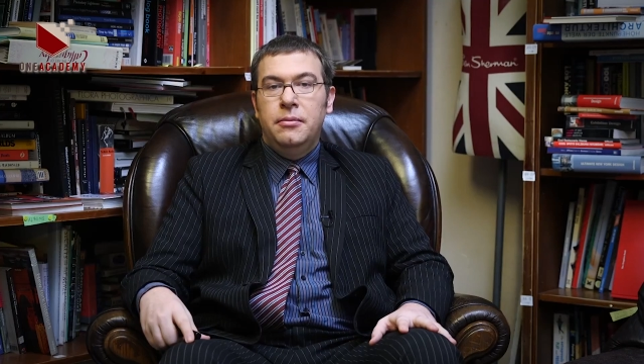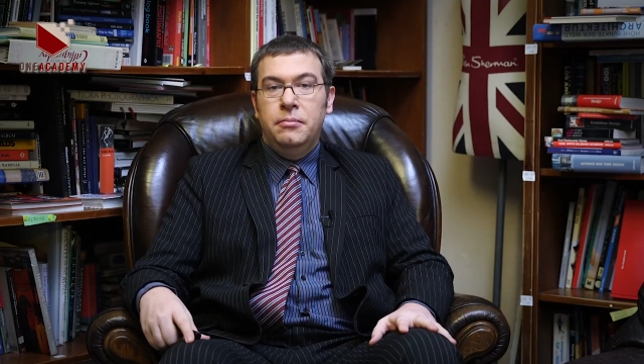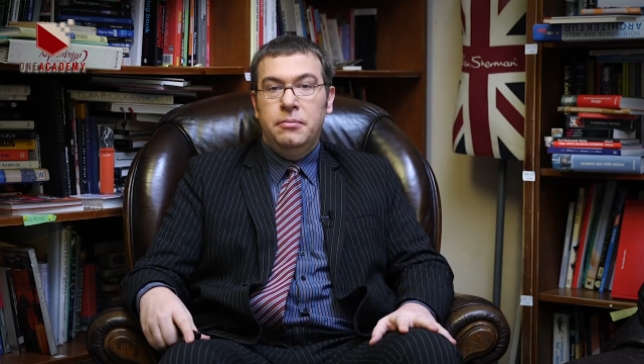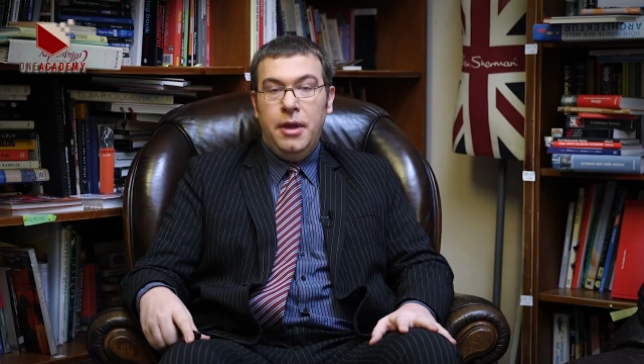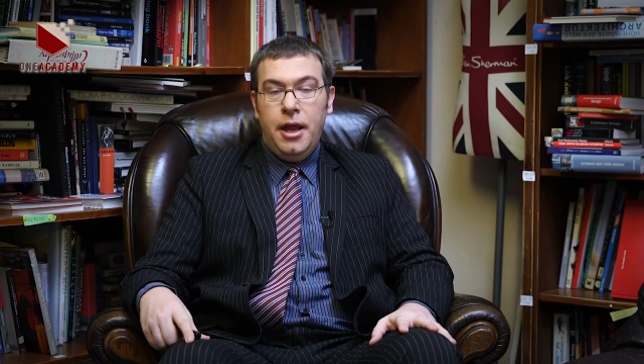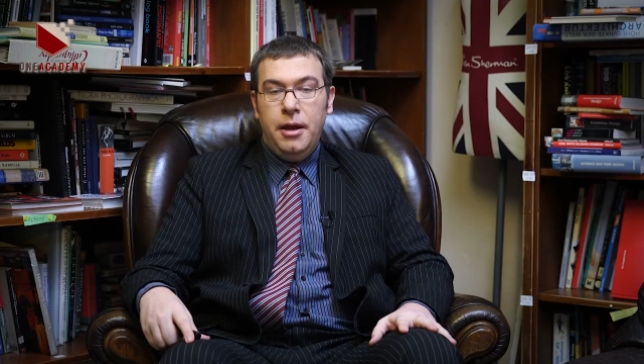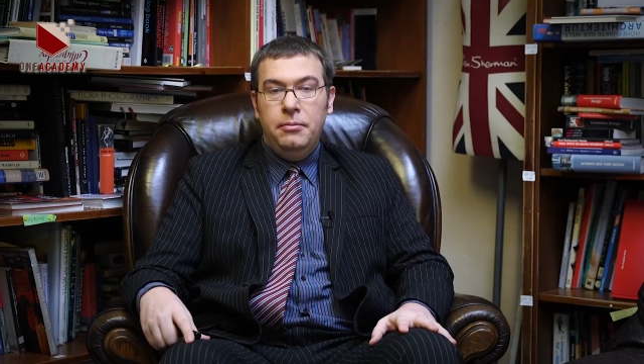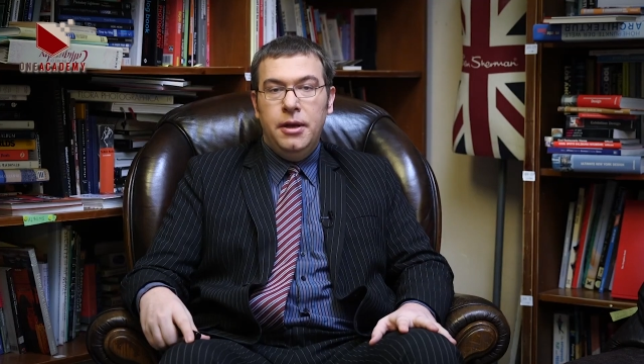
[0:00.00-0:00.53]

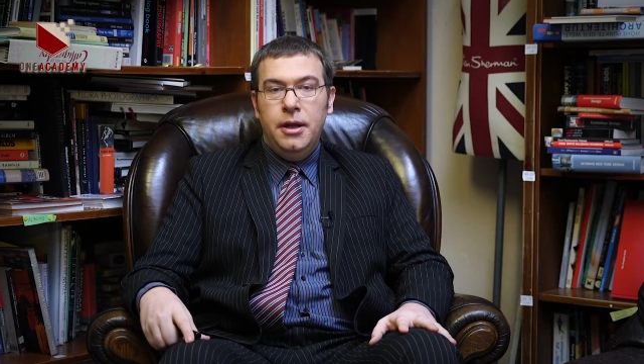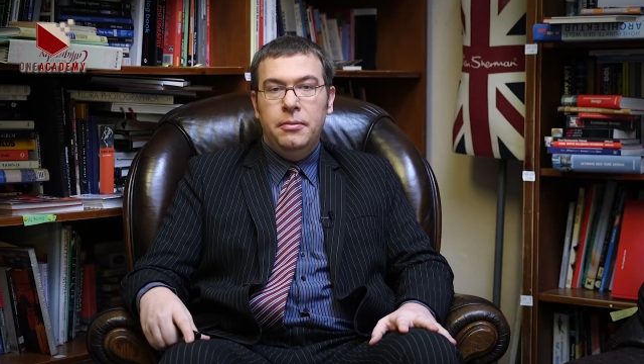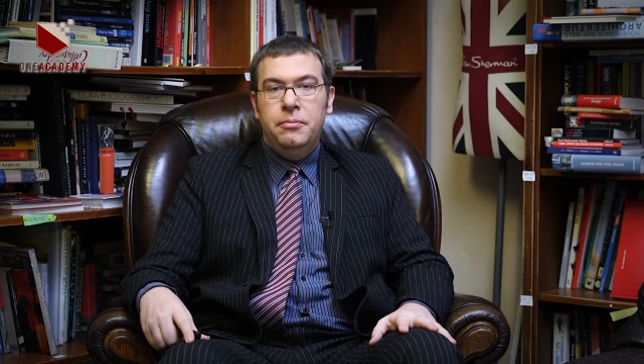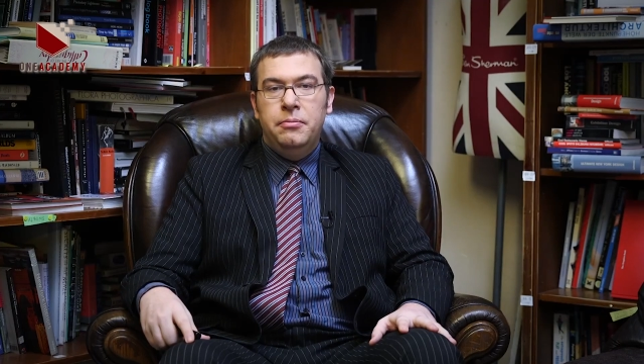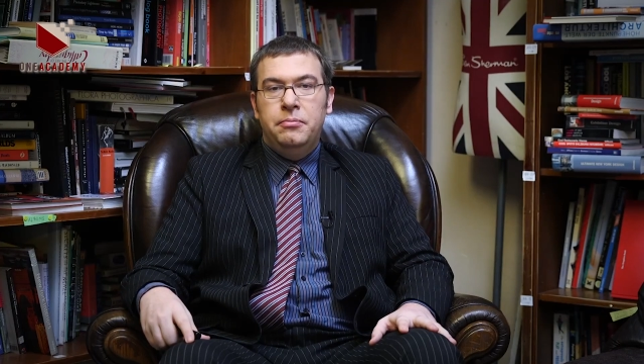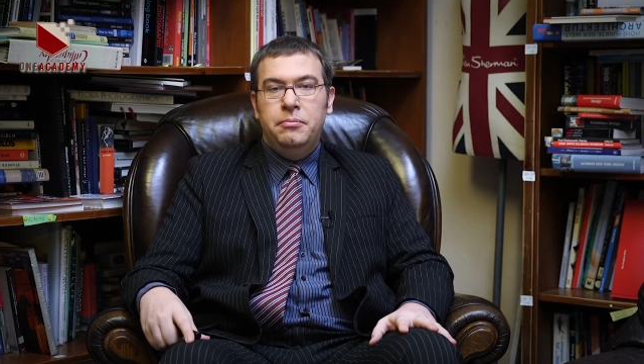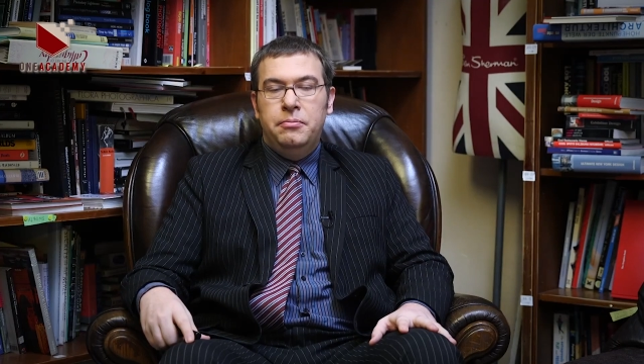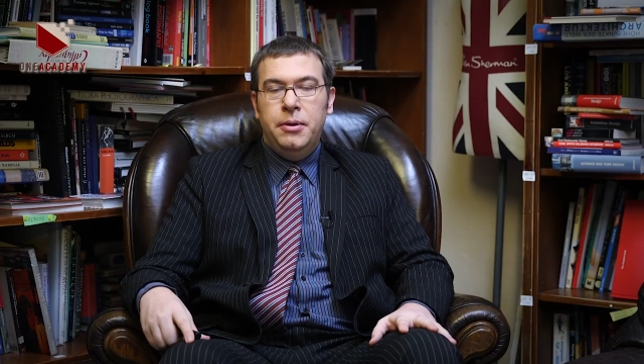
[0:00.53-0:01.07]
namely
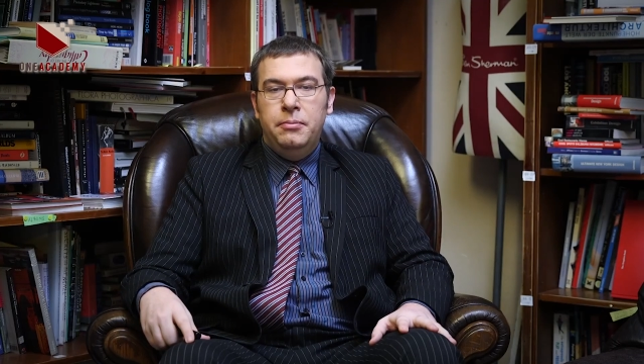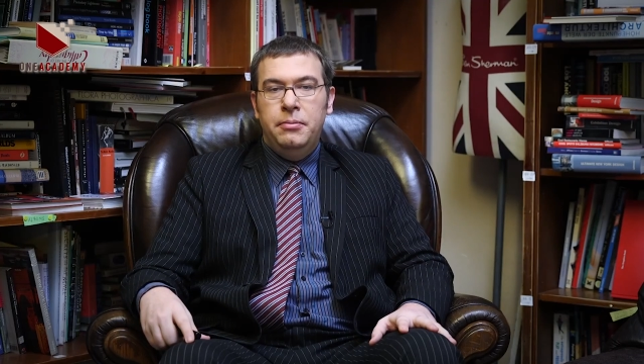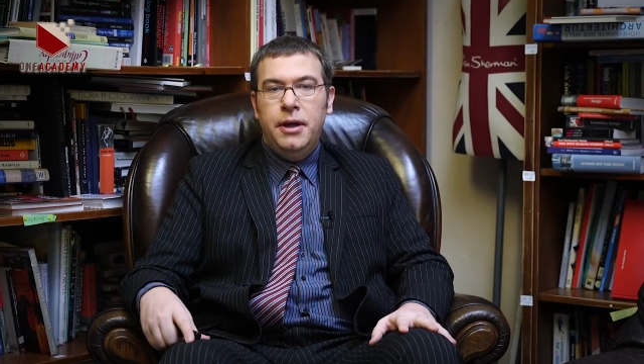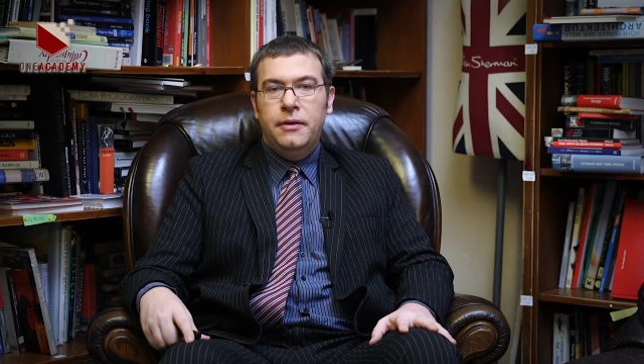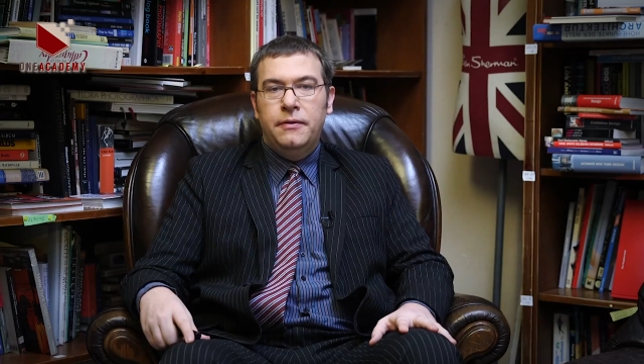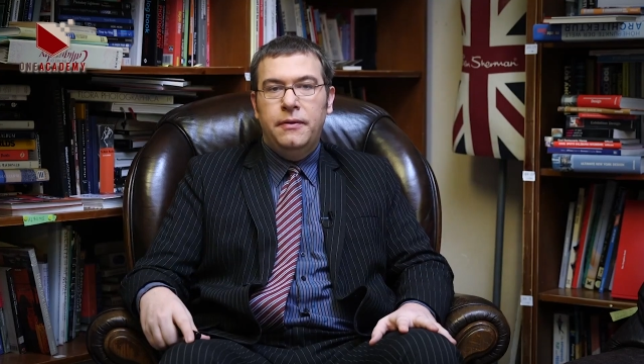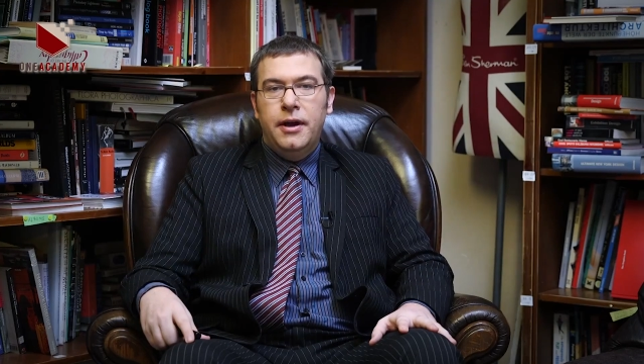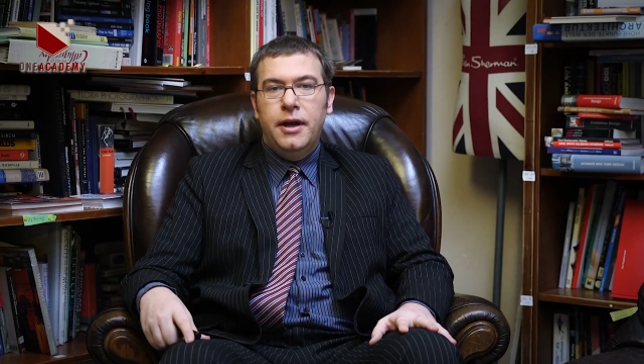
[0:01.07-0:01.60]

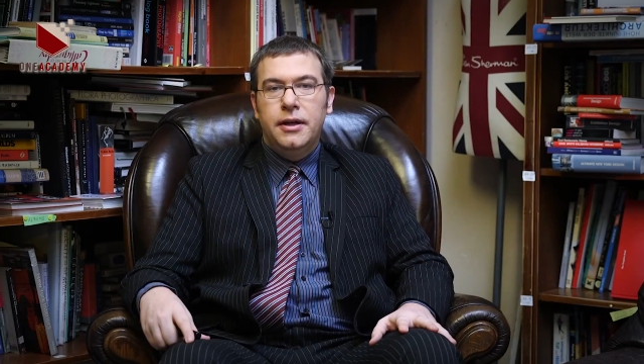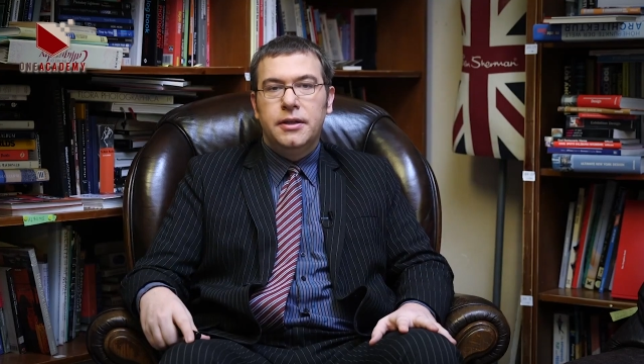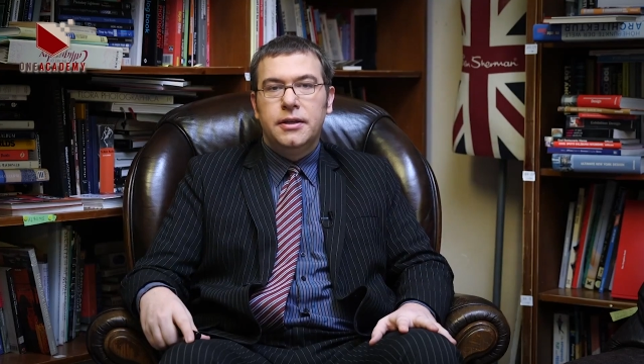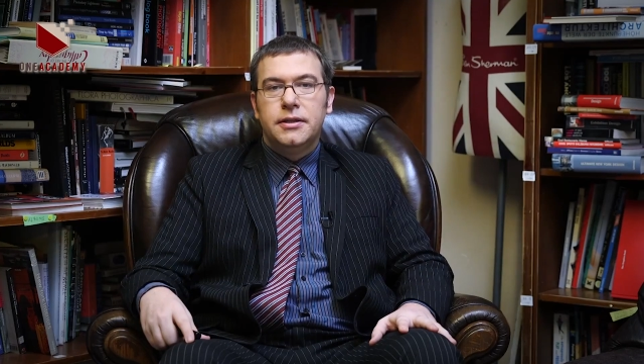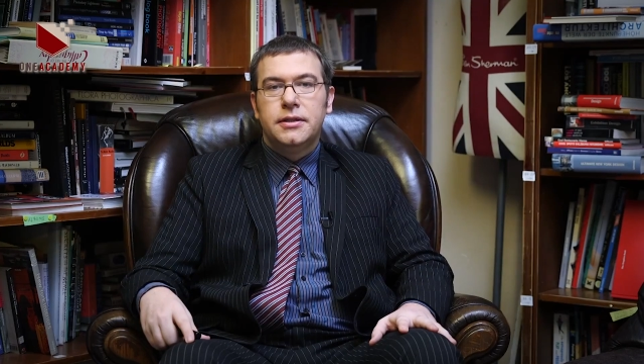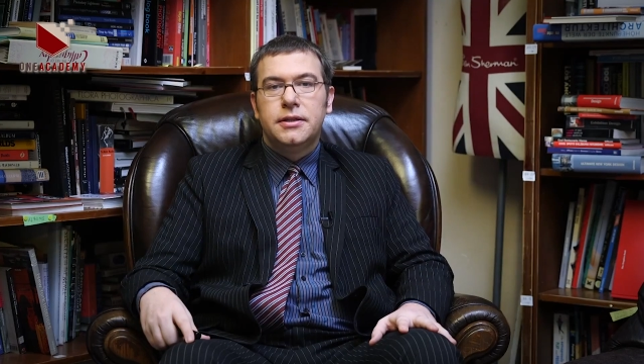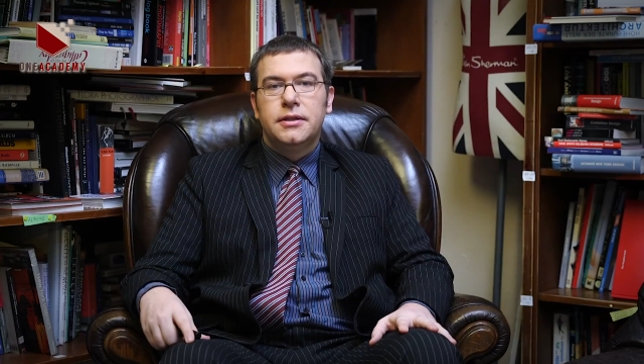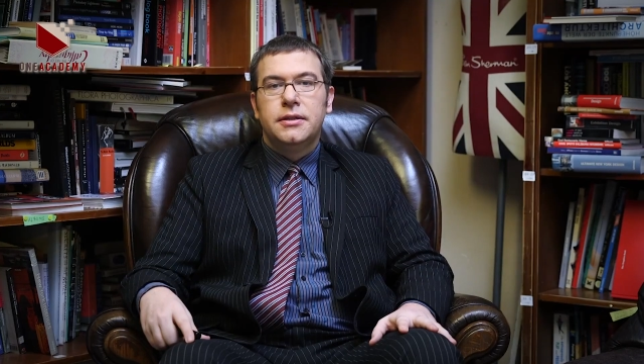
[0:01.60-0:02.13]
public
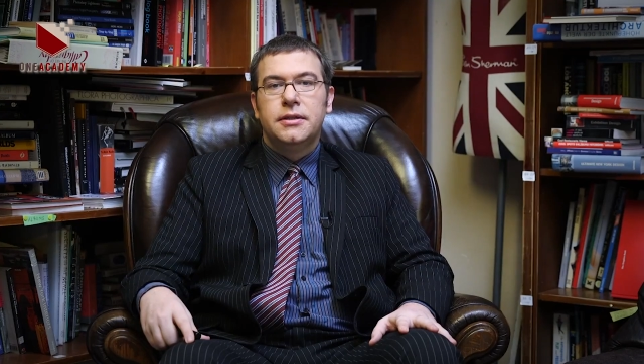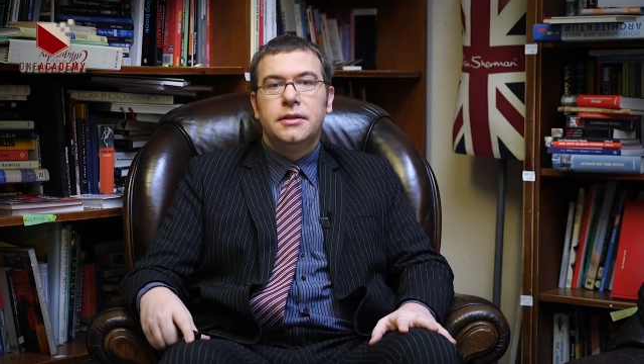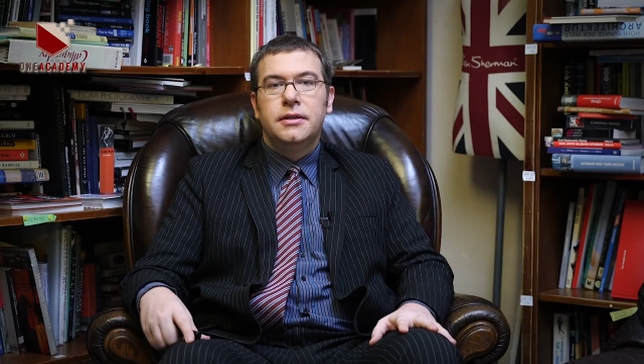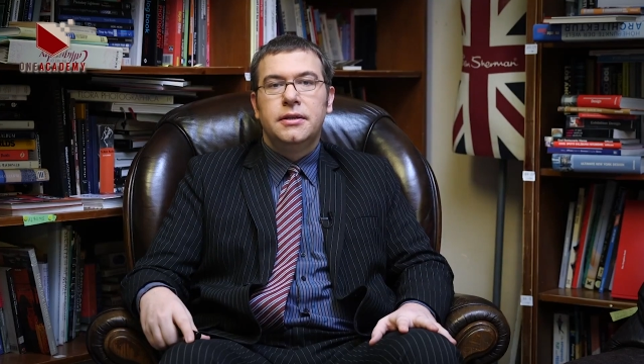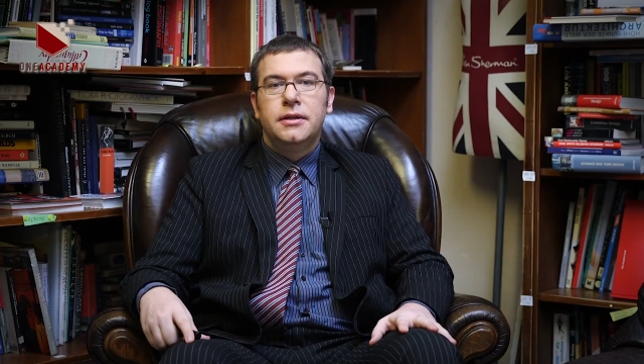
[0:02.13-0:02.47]
finance,